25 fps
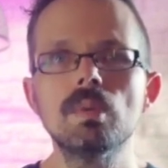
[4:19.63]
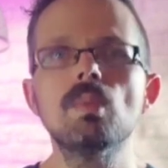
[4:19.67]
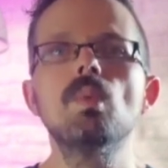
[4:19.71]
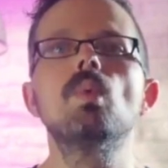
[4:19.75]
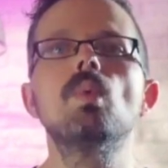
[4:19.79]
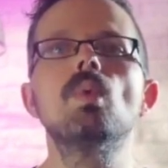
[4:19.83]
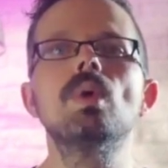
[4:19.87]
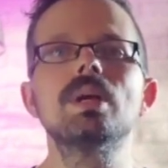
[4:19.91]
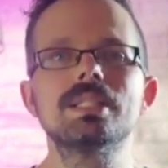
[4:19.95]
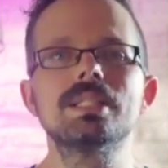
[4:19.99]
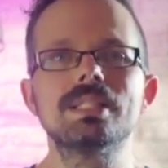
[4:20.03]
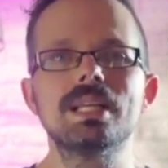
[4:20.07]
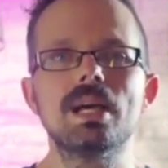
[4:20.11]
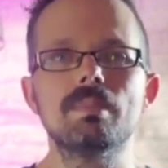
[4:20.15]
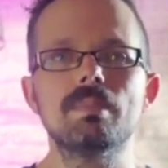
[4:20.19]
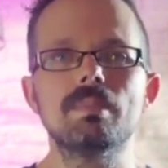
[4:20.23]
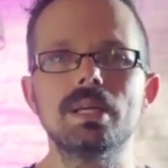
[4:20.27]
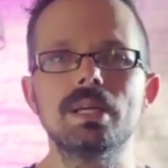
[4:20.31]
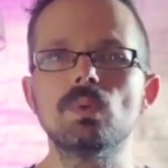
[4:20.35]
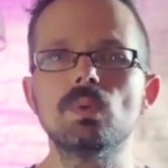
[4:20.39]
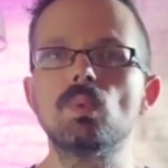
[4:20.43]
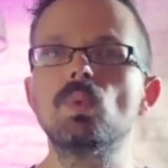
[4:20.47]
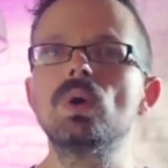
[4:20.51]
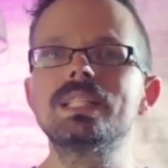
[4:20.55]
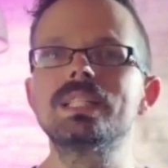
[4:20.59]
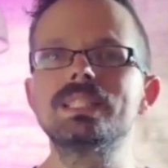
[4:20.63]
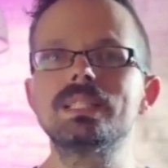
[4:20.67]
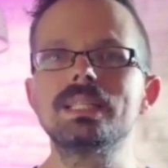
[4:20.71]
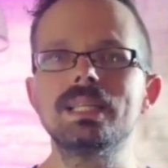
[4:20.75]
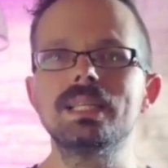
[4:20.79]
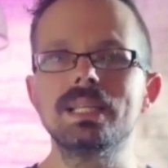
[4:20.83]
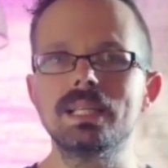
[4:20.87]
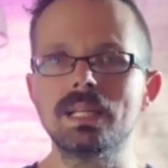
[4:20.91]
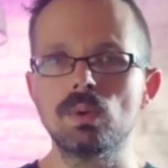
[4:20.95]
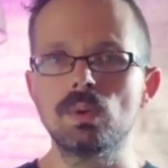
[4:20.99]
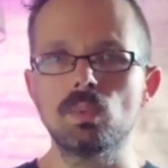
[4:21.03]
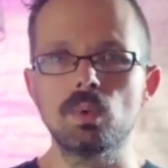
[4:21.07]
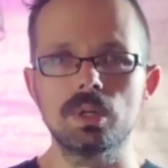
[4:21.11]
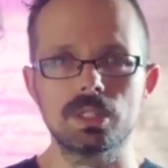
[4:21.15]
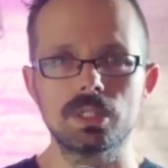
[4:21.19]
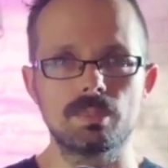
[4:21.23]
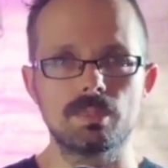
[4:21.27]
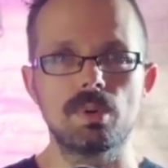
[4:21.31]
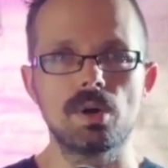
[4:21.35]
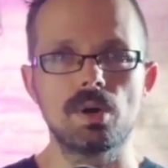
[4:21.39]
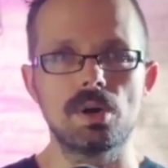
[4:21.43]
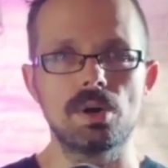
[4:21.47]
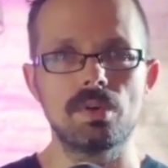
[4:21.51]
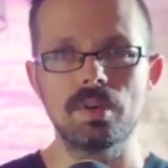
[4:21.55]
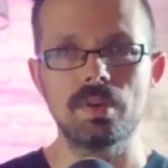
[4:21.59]
What does that mean? What's in it? What's
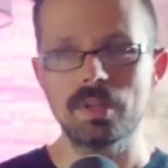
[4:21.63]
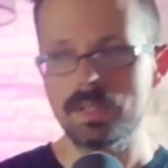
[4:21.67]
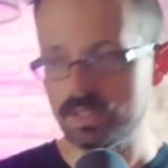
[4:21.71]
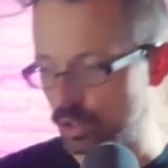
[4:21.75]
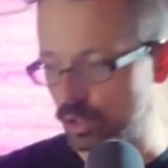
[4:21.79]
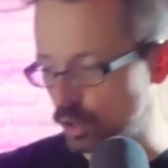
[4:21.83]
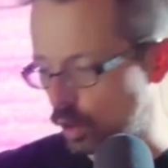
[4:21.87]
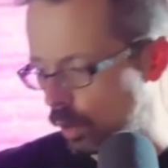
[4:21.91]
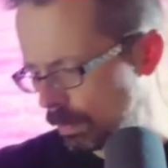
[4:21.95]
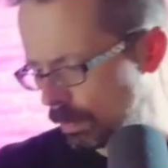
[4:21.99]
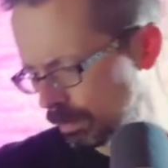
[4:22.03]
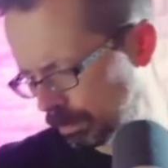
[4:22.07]
part of it? So